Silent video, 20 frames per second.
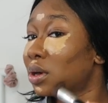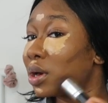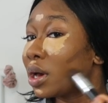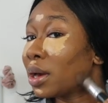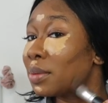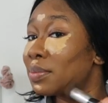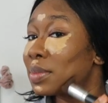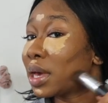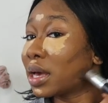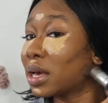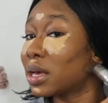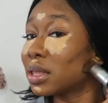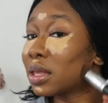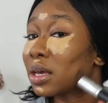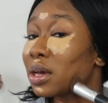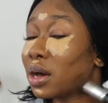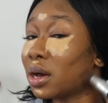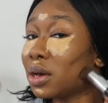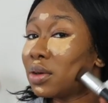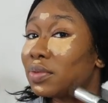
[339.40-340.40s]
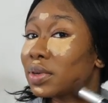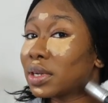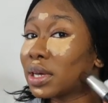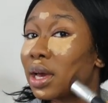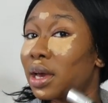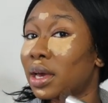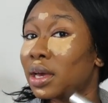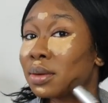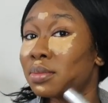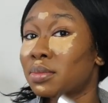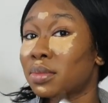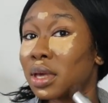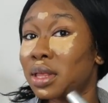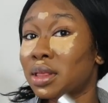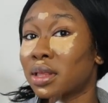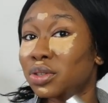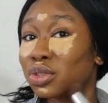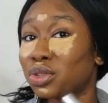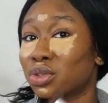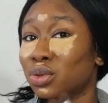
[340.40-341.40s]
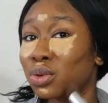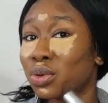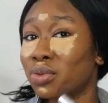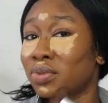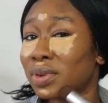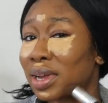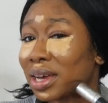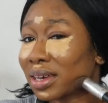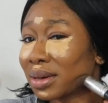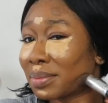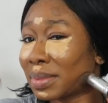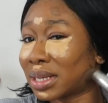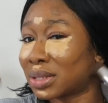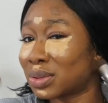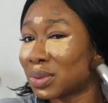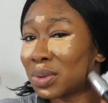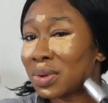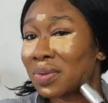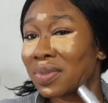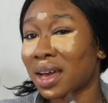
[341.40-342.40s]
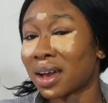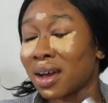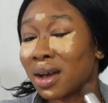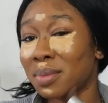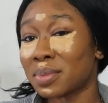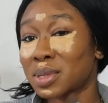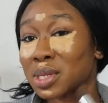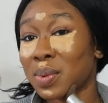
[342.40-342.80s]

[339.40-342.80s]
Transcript: yeah, and then COVID came and just sort of like messed all of that up.